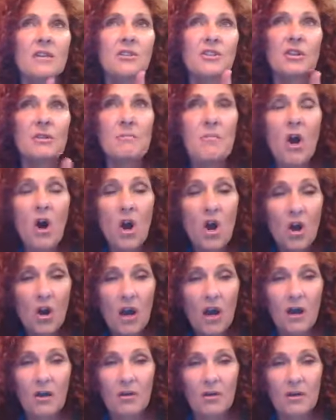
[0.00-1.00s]

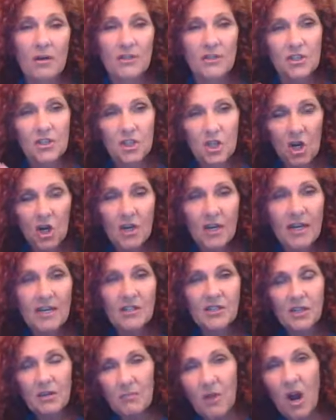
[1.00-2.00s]
tomorrow, starting
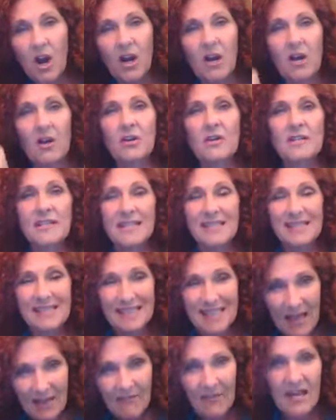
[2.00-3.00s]
tomorrow,
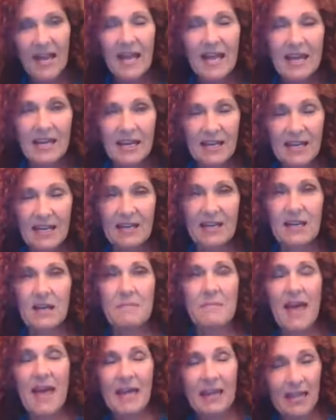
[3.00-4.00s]
7
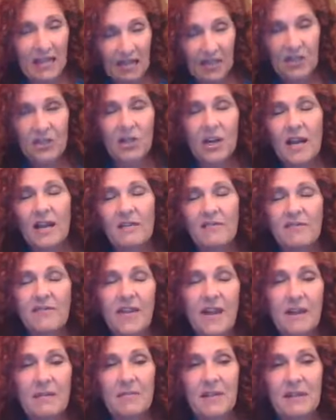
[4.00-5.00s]
a.m. at Integrative
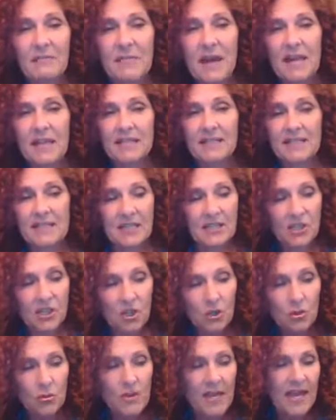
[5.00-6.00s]
Family Medicine,
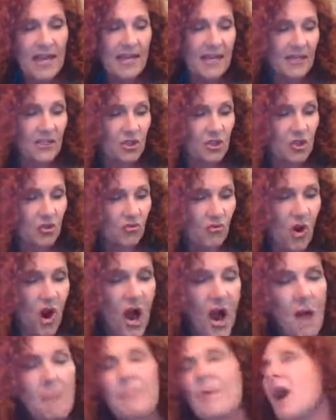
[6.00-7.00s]
you can
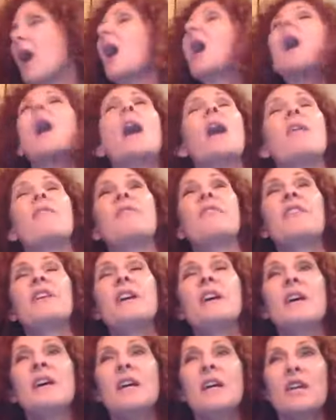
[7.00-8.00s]
drop off
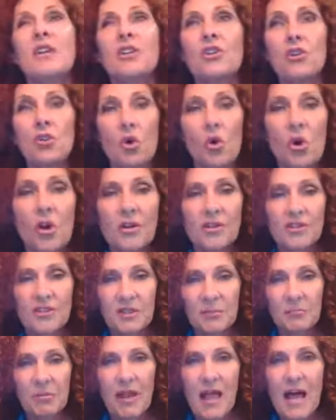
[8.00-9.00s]
your
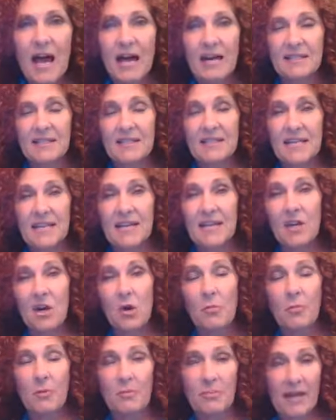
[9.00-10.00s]
supplies to
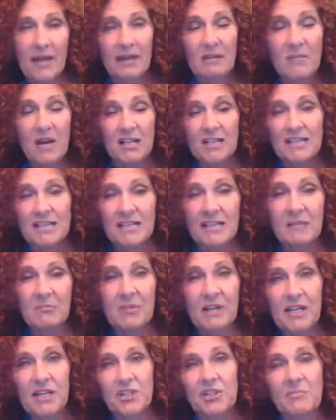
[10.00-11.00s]
help Panama City
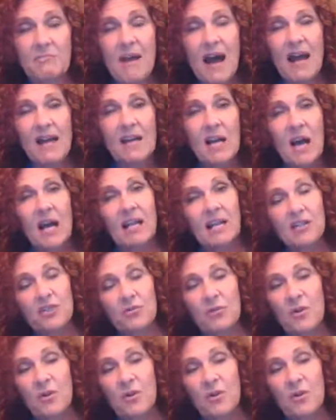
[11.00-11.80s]
Beach. My college